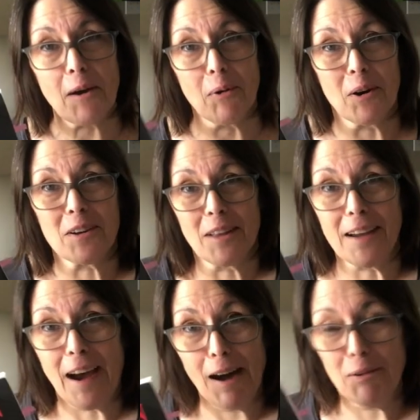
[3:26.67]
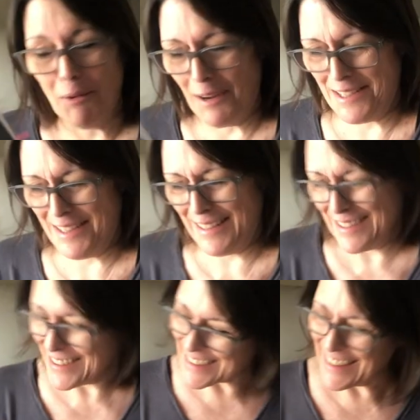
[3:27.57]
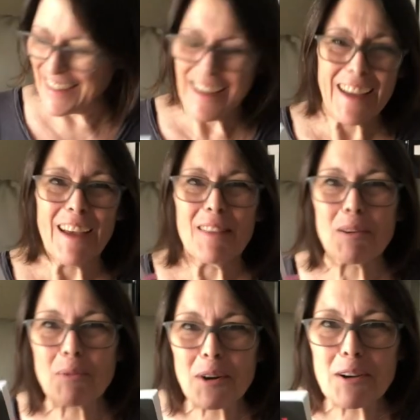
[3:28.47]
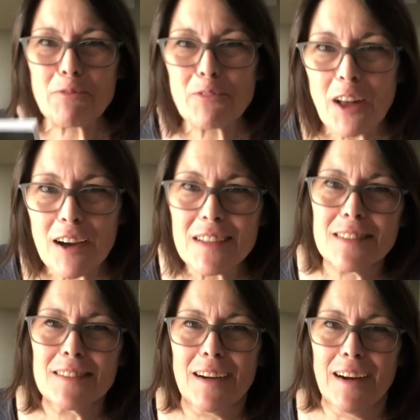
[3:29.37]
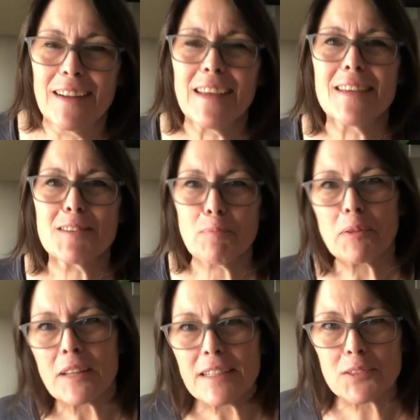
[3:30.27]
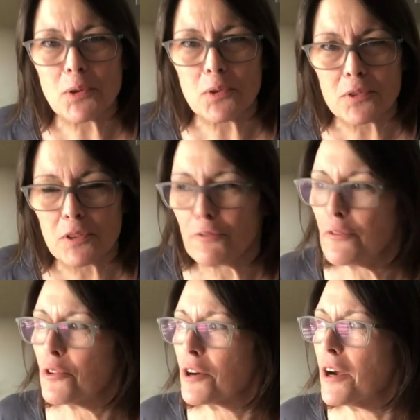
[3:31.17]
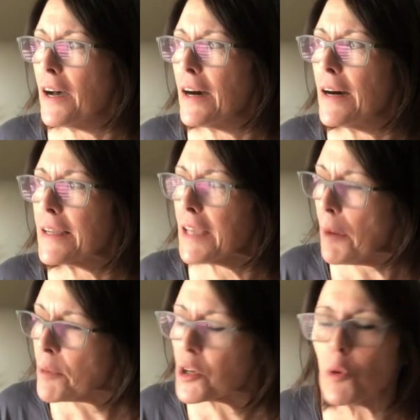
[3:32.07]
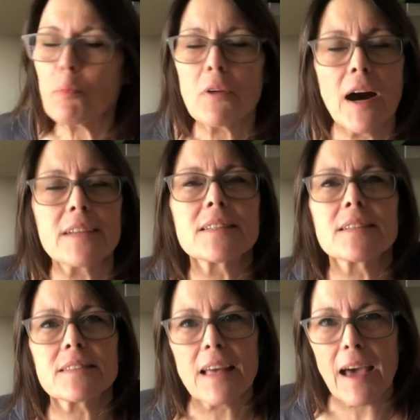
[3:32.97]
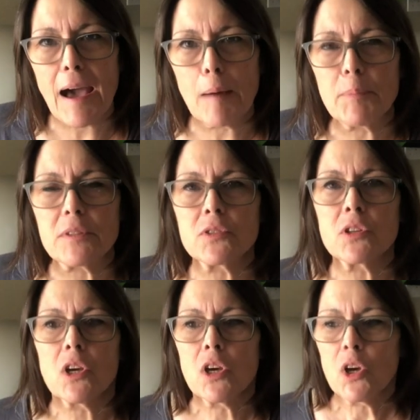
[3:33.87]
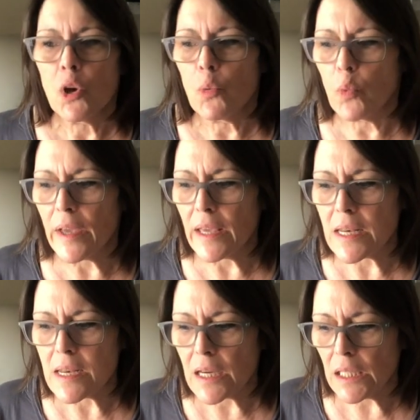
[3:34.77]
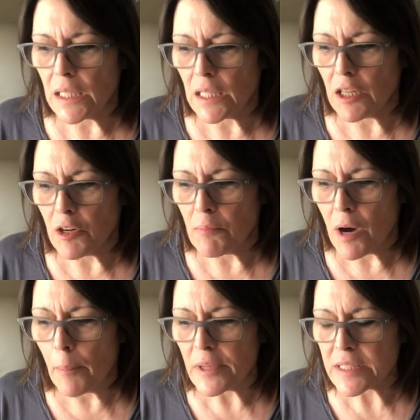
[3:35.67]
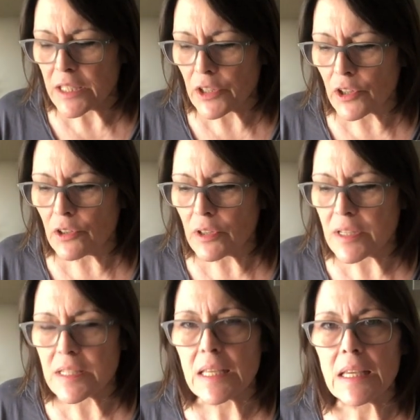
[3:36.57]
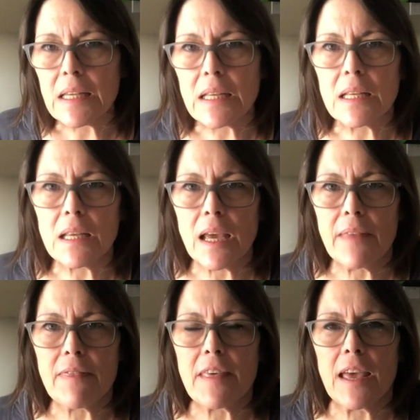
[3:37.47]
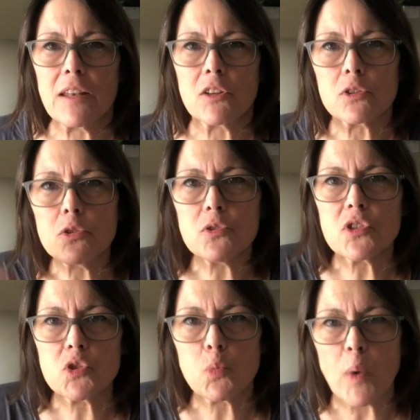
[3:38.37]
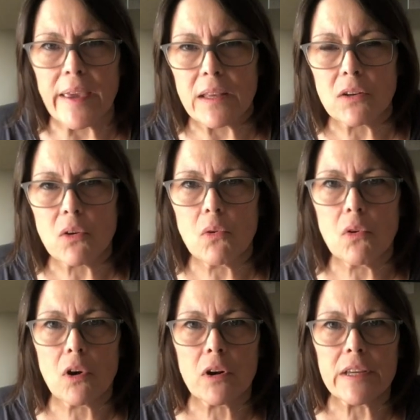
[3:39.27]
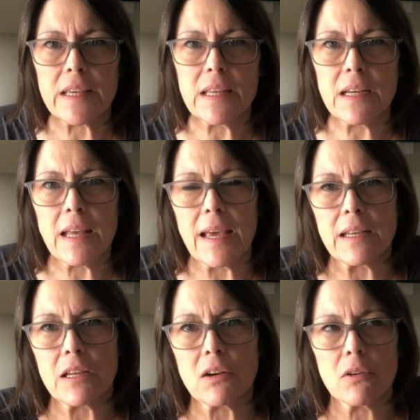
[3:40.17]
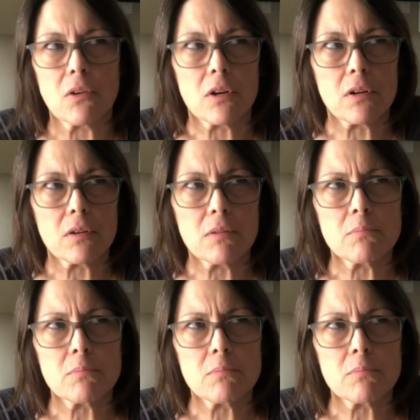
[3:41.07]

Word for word: word, like I wasn't, the word phlogiston is a placeholder for a chemical process that happens when um, a material is heated and then loses weight or heated and or